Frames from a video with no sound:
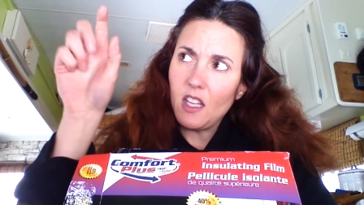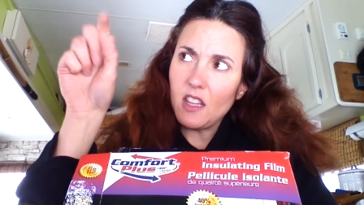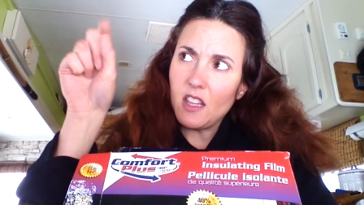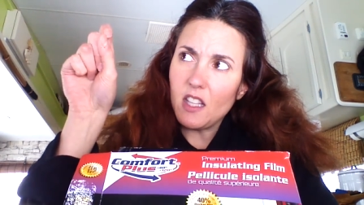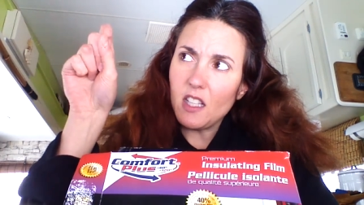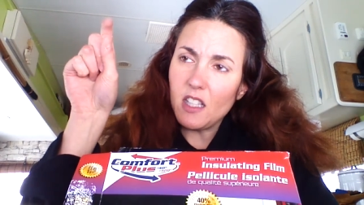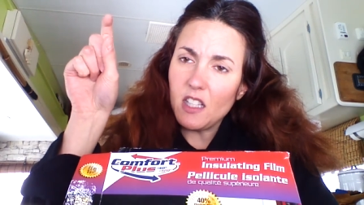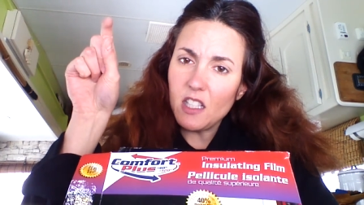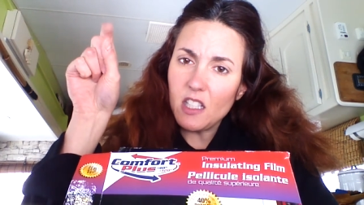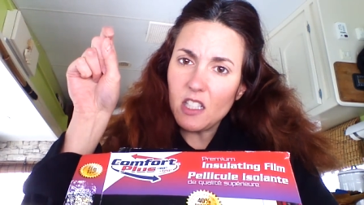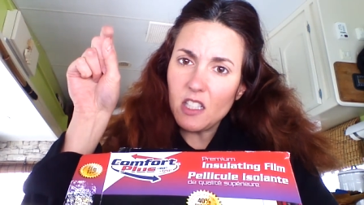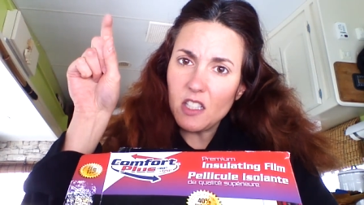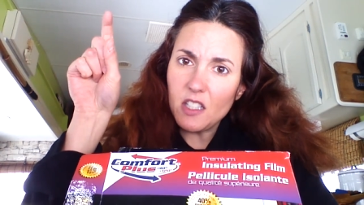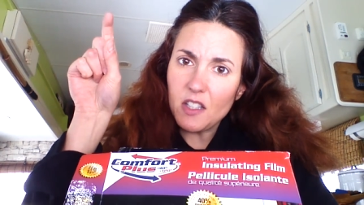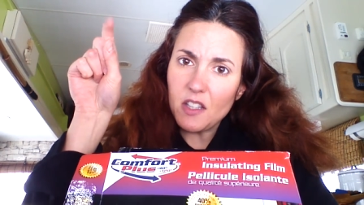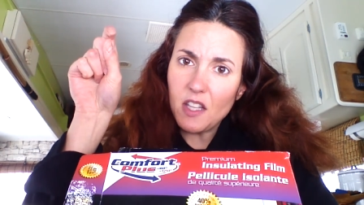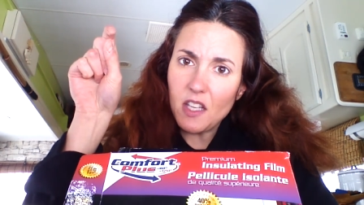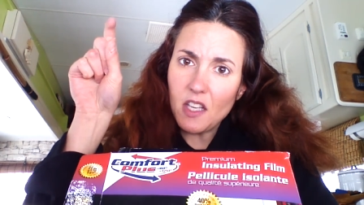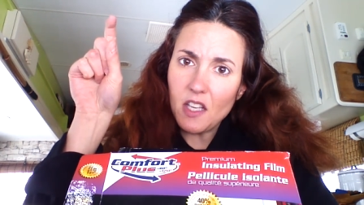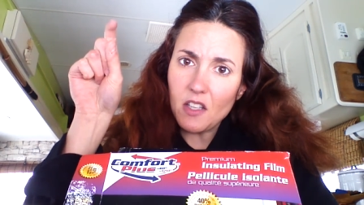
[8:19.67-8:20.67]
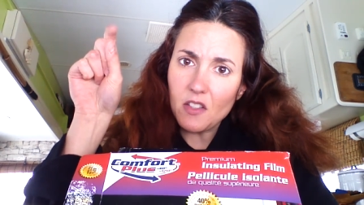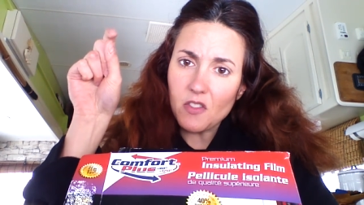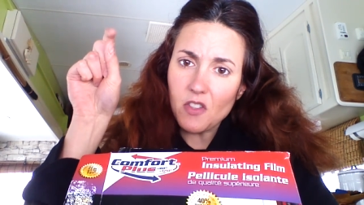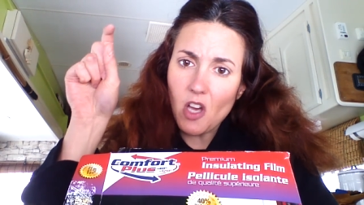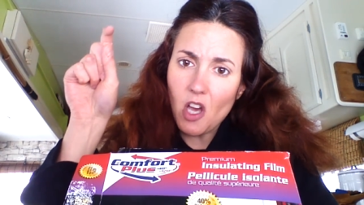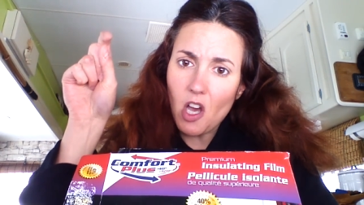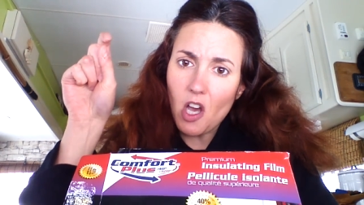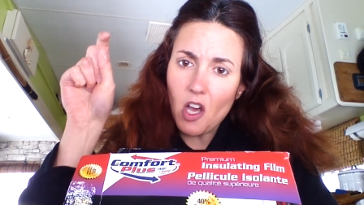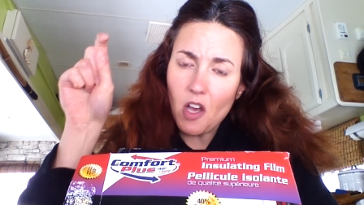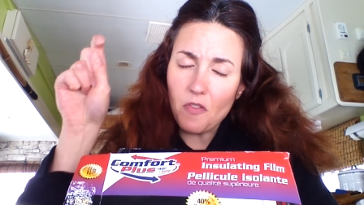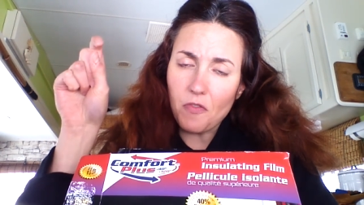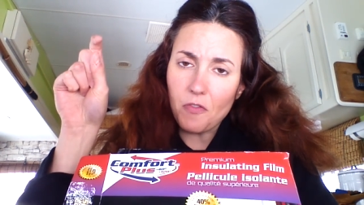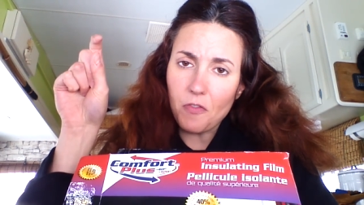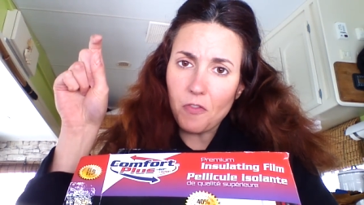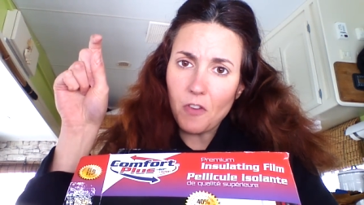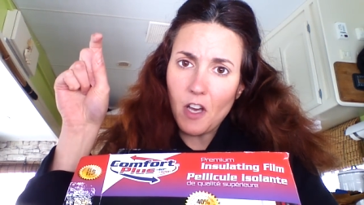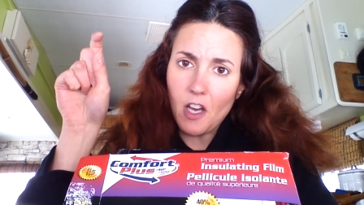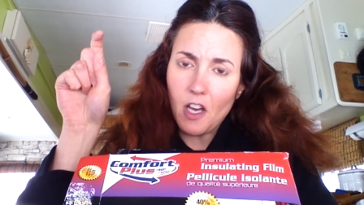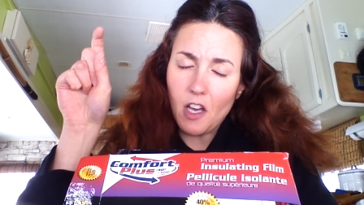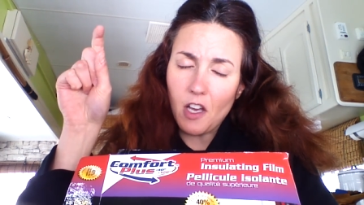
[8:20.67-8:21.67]
the little things off,
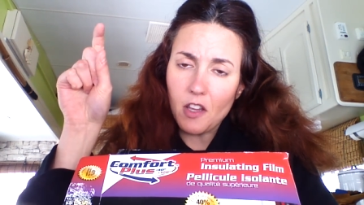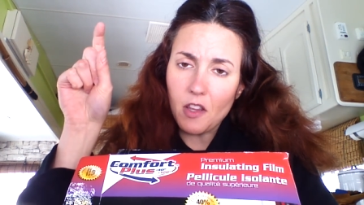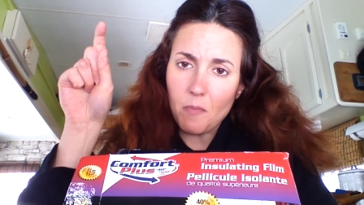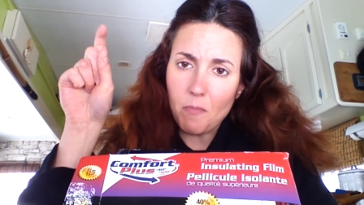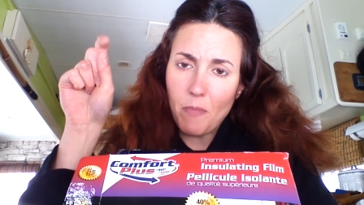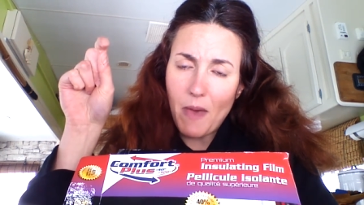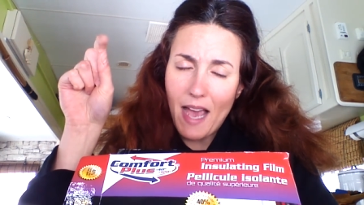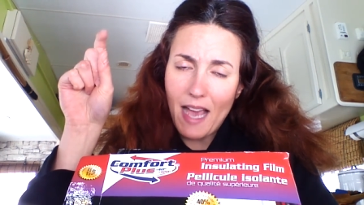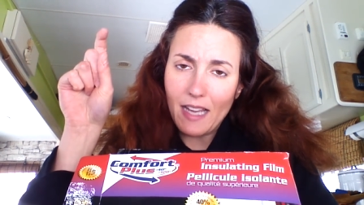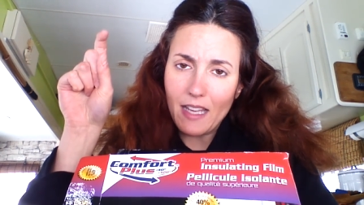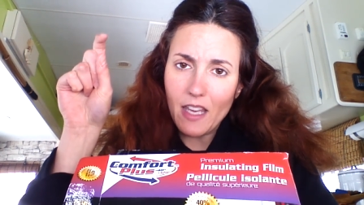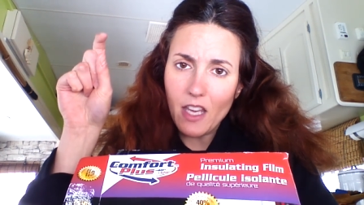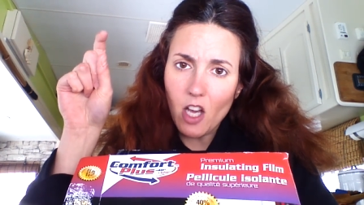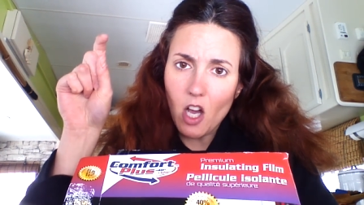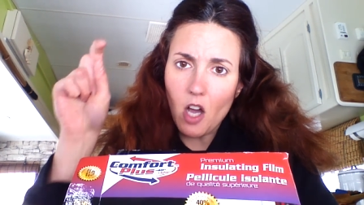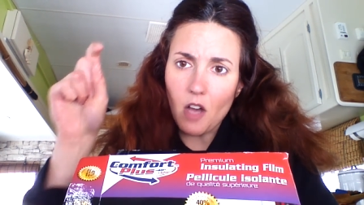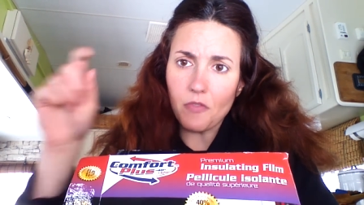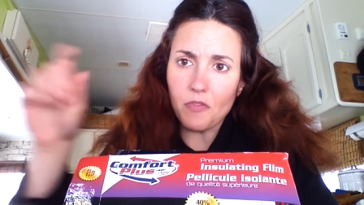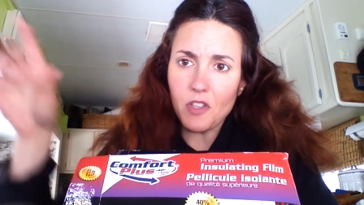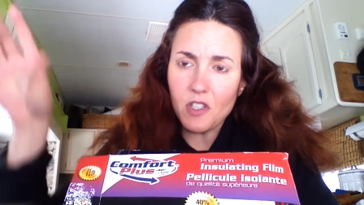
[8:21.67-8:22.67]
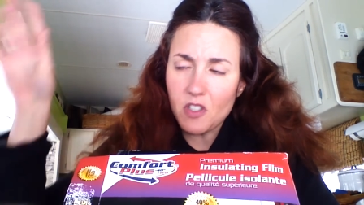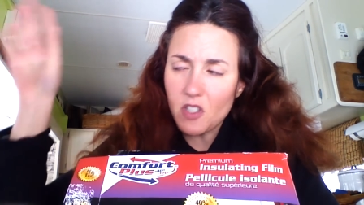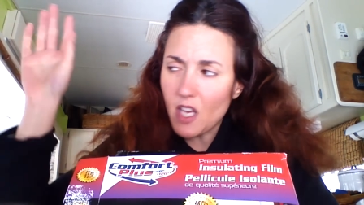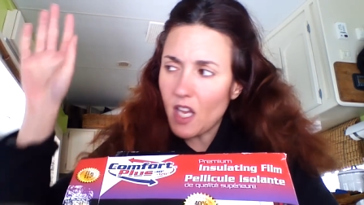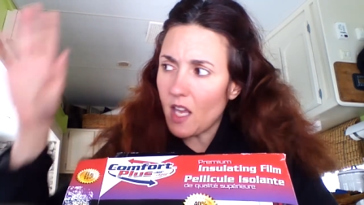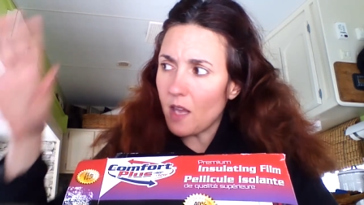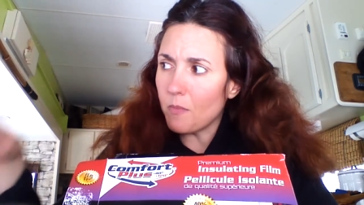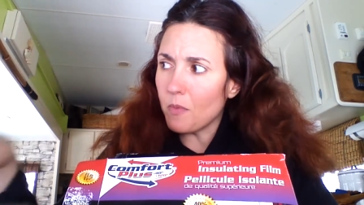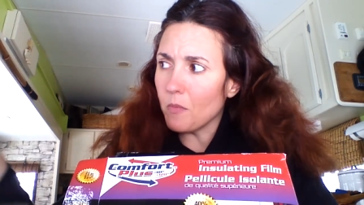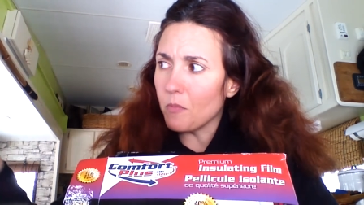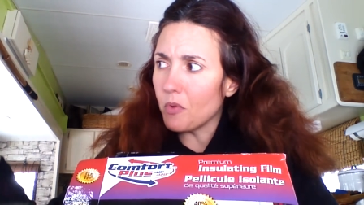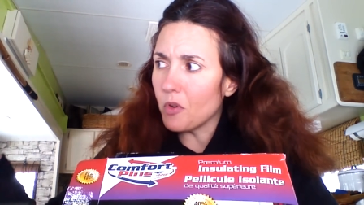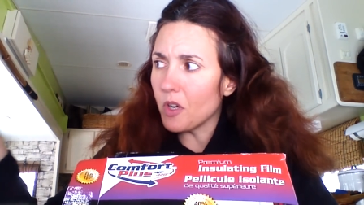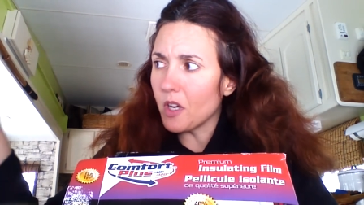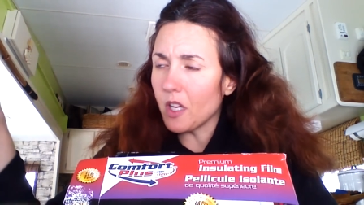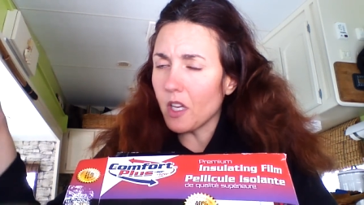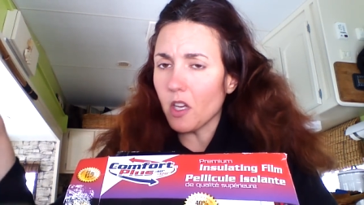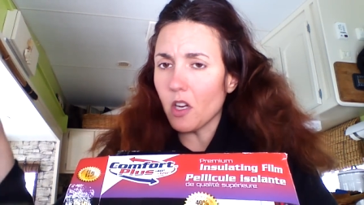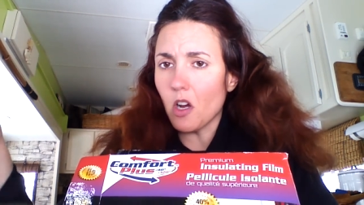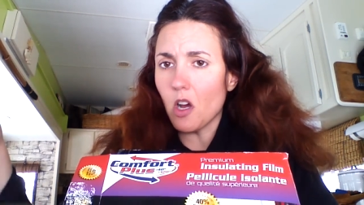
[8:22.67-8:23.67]
uh, the backing off the tape and
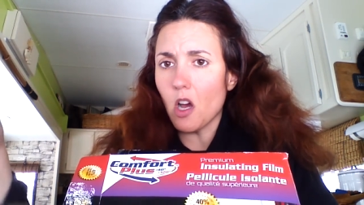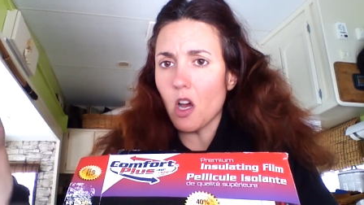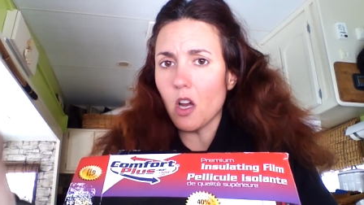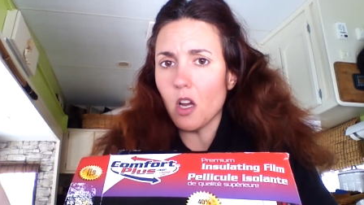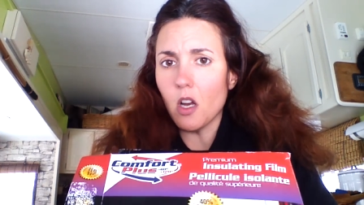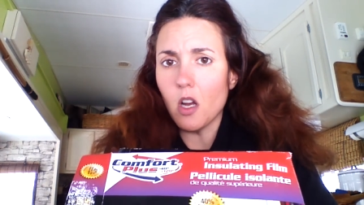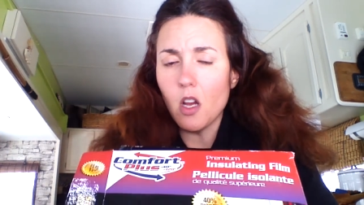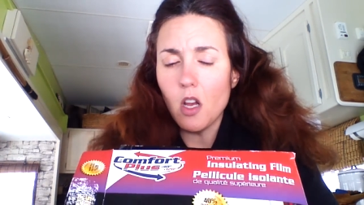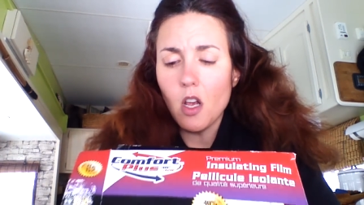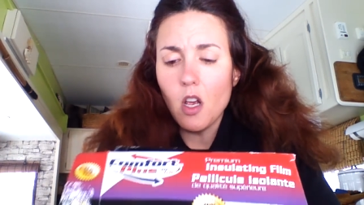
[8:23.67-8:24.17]
putting it on,